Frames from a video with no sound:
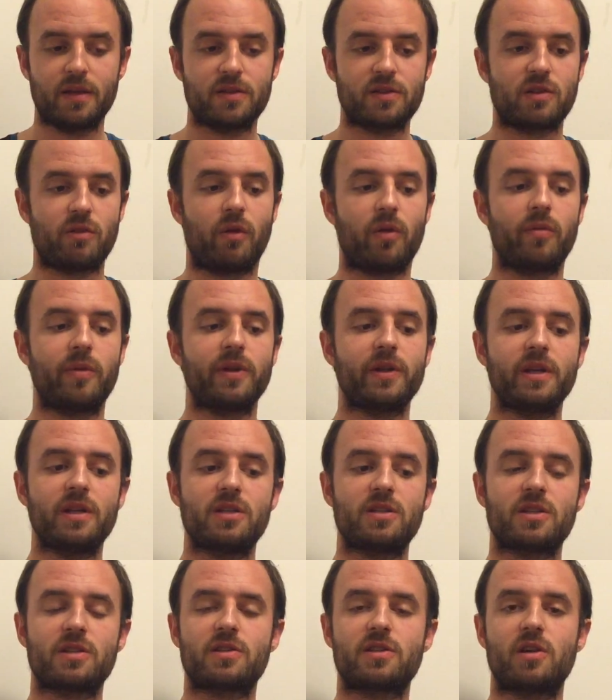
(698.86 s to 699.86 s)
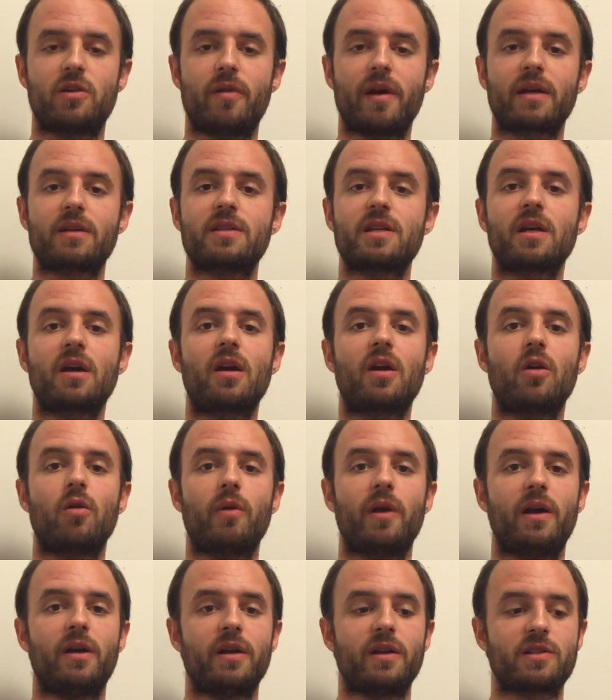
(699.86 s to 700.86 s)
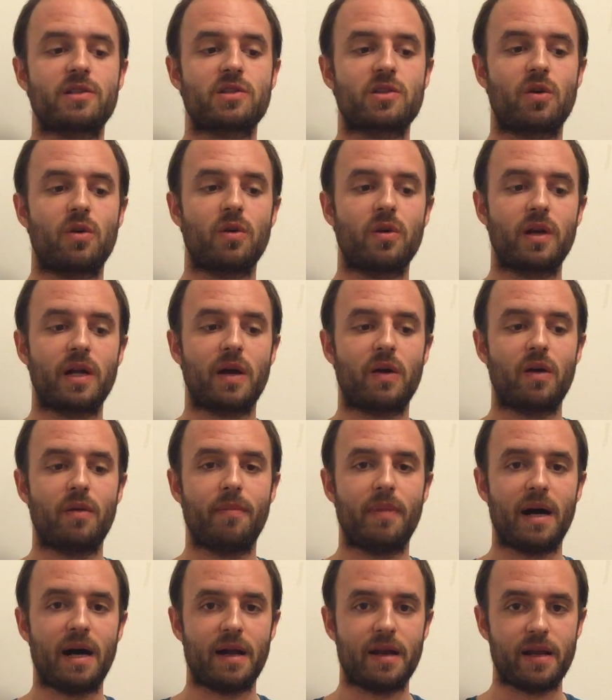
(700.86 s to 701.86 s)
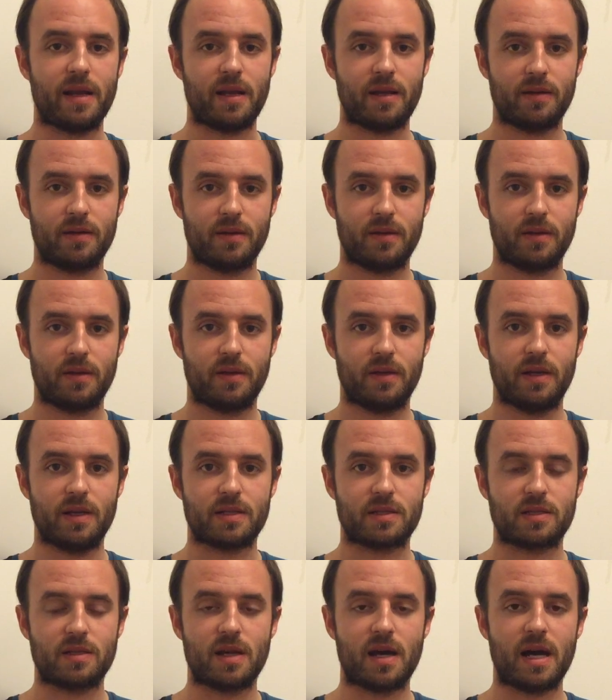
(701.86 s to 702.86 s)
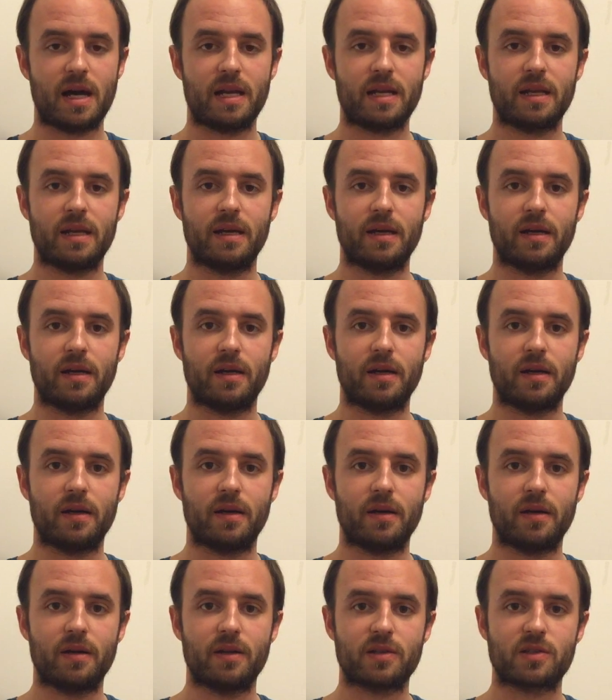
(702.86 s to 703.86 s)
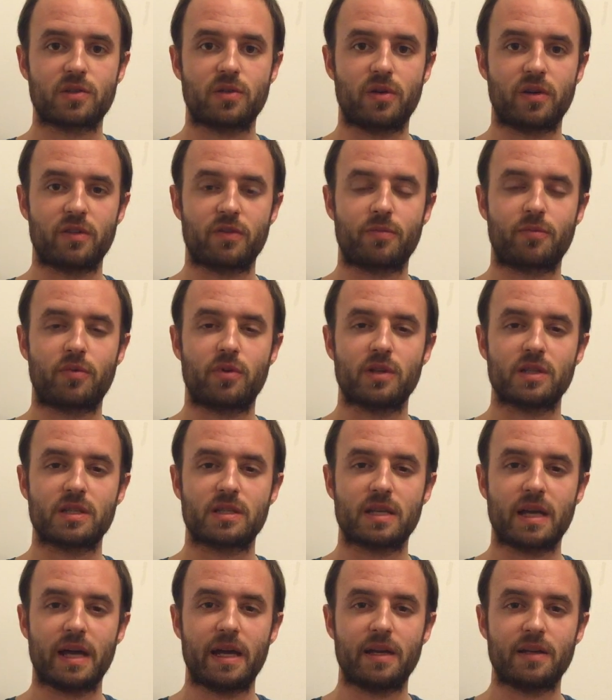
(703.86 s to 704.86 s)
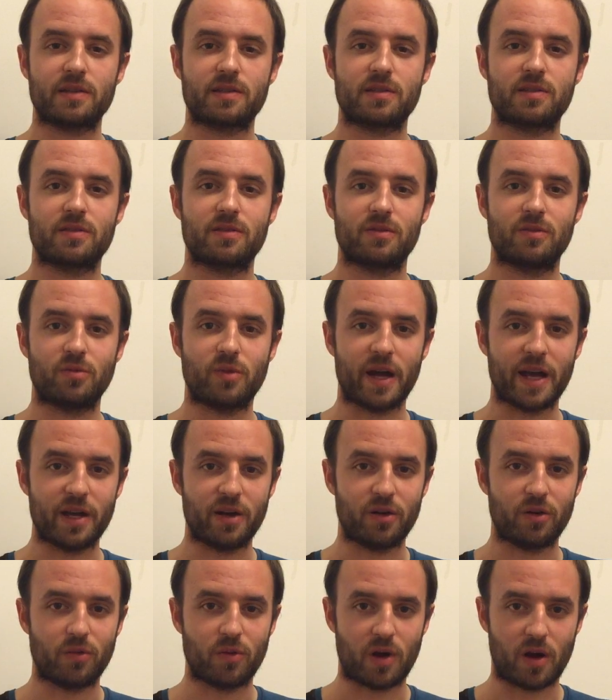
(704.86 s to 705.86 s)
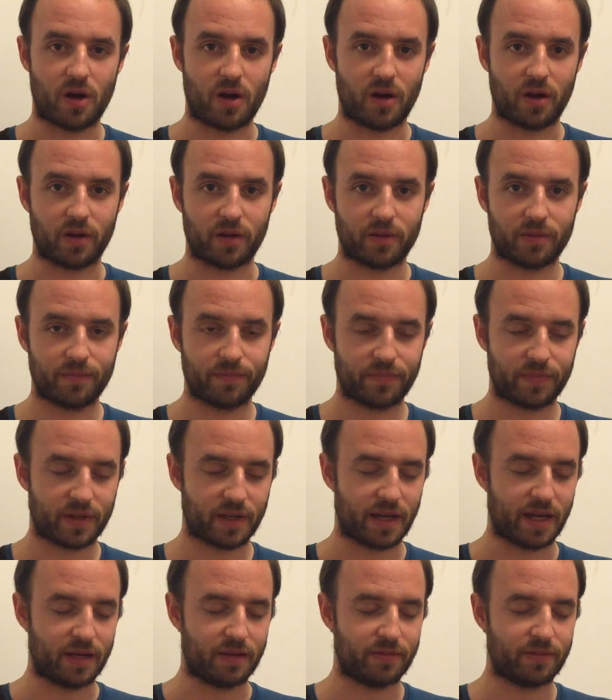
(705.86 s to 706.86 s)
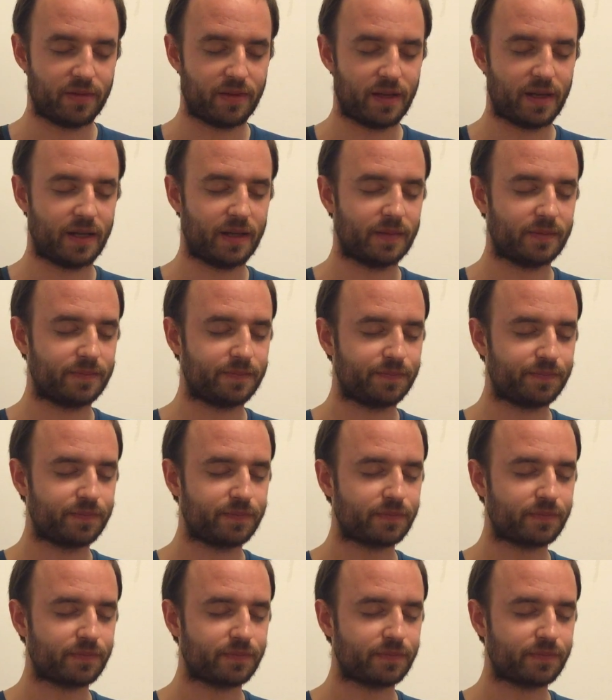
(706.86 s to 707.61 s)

So we're really just directing our awareness toward our body. It's not a sort of precise right or wrong kind of thing.